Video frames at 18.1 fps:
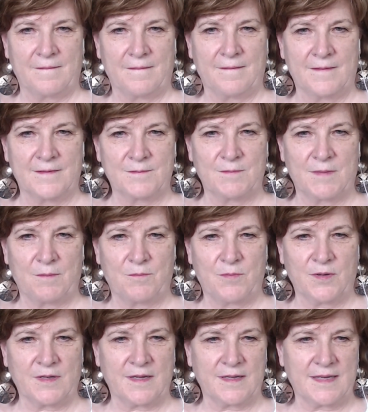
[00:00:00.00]
Here's my
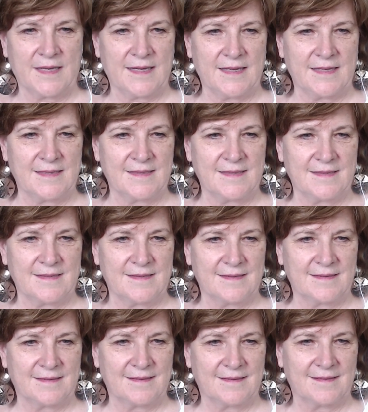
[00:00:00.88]
book again.
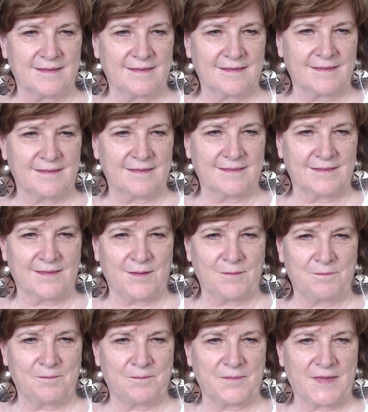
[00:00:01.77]

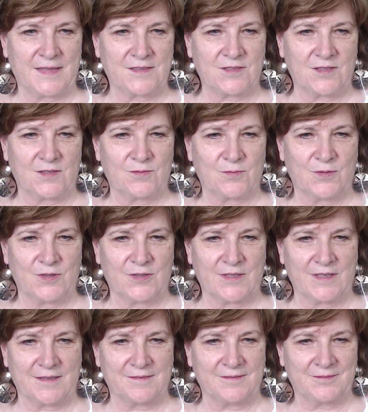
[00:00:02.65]
Nope, that's not
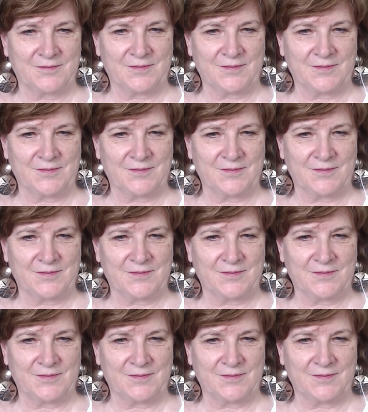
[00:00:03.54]
working.